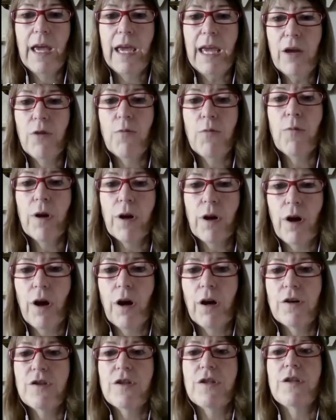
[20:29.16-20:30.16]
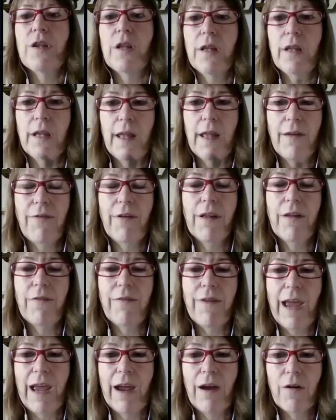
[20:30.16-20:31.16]
in regards to the level of
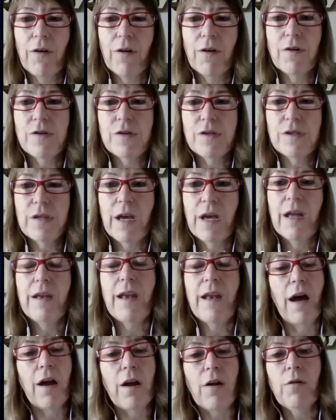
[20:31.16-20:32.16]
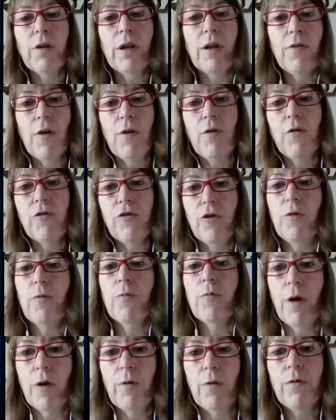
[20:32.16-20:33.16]
errors, not only those who
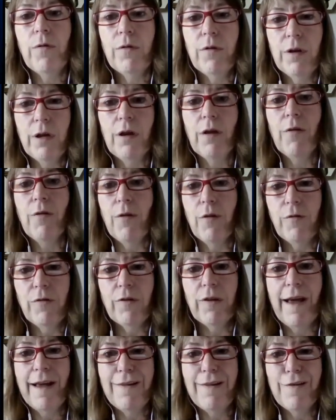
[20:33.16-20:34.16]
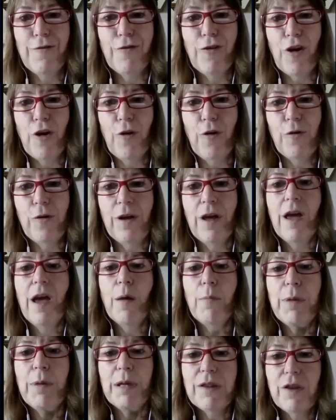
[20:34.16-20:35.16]
wrote, those lines of code,
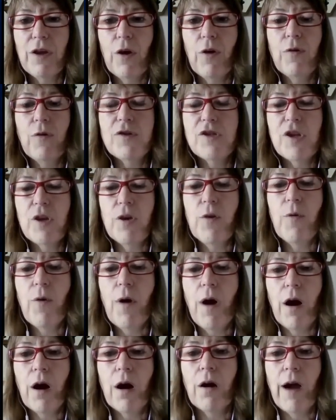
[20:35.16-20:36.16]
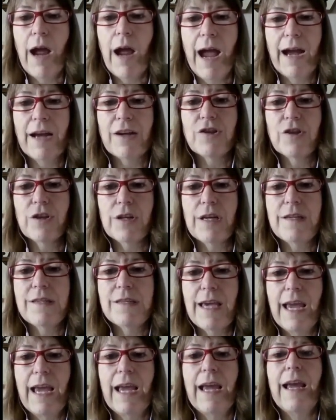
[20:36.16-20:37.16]
but those who are actually
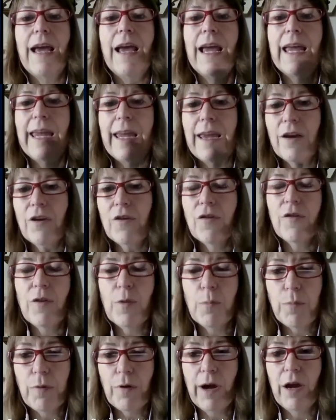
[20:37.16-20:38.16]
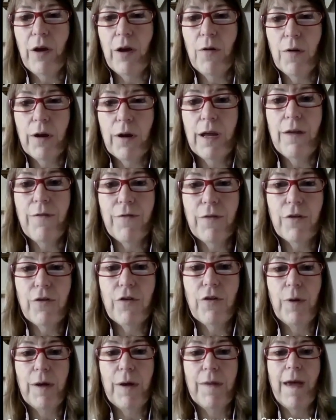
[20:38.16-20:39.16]
saying, here's the priority for
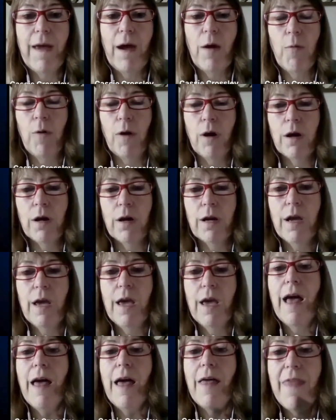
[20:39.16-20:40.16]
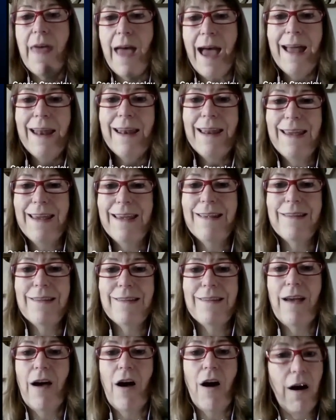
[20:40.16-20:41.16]
doing that work. That
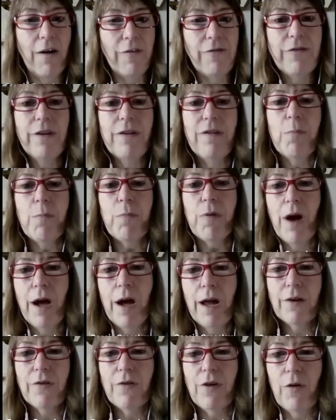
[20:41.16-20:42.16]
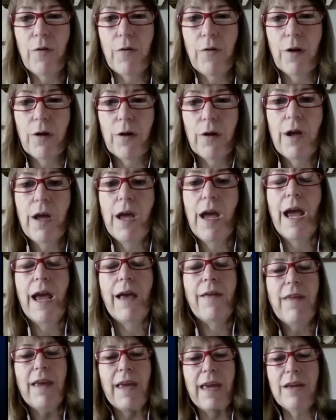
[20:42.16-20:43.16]
is often the product owner
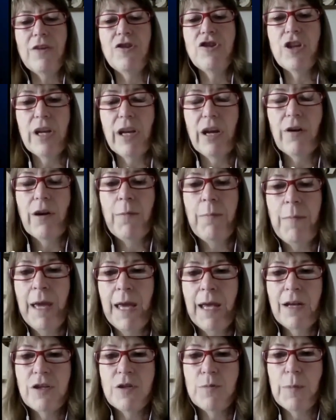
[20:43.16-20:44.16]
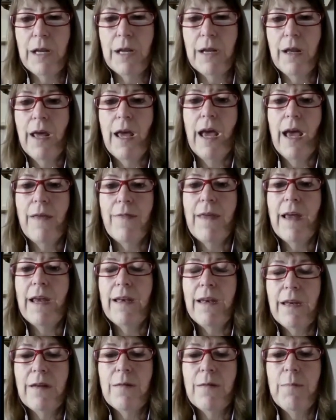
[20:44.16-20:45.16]
and the engineering management, and they
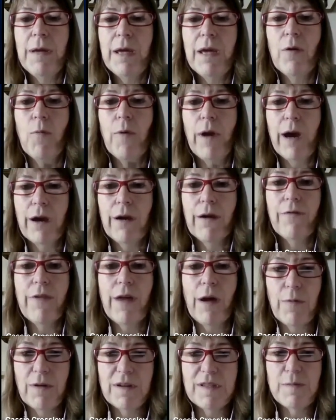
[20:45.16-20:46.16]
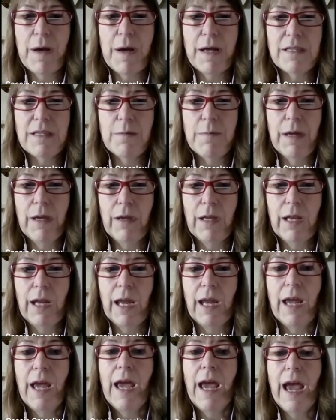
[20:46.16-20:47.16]
need to be aware of that
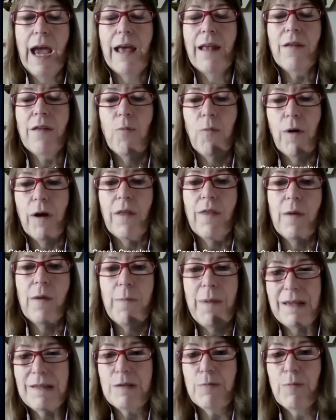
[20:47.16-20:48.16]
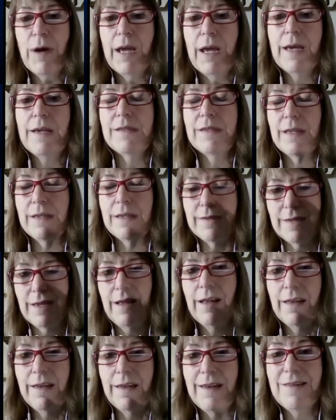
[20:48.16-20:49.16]
responsibility. And one of the best ways is,
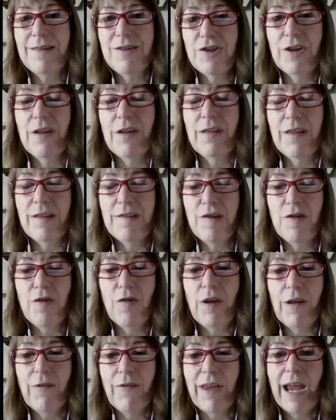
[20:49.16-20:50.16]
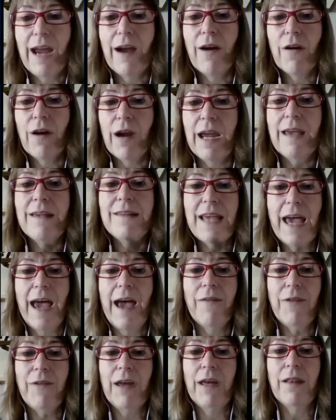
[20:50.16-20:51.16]
in addition to this duty of care, is
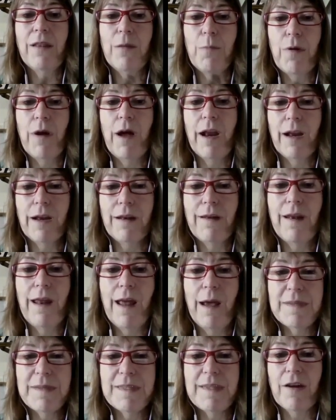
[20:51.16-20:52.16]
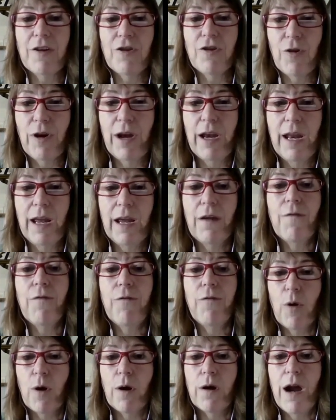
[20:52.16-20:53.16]
having the product and AppSec training
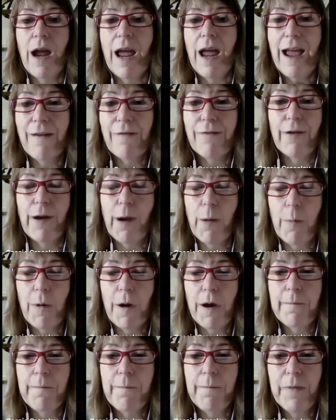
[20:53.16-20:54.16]
for everyone.